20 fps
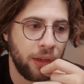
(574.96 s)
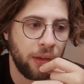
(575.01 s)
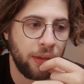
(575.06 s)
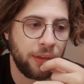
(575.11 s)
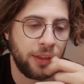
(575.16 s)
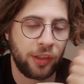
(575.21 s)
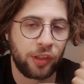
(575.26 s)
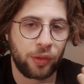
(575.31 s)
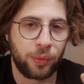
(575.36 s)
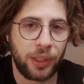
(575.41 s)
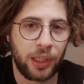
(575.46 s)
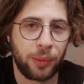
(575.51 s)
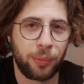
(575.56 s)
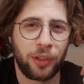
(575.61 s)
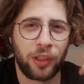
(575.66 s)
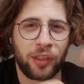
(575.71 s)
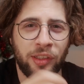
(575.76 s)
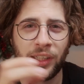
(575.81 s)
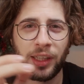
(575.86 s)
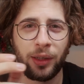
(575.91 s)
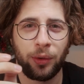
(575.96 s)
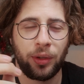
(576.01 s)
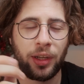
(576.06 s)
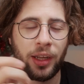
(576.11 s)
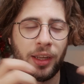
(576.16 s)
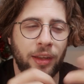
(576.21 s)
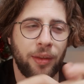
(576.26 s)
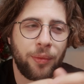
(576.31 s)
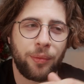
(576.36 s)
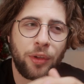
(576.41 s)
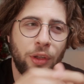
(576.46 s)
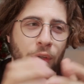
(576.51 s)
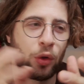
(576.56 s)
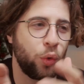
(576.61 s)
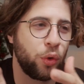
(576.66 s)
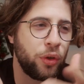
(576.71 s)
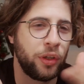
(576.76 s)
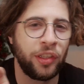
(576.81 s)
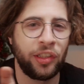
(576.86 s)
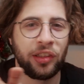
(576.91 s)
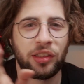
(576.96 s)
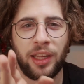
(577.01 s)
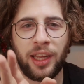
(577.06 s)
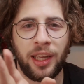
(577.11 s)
This week, because the course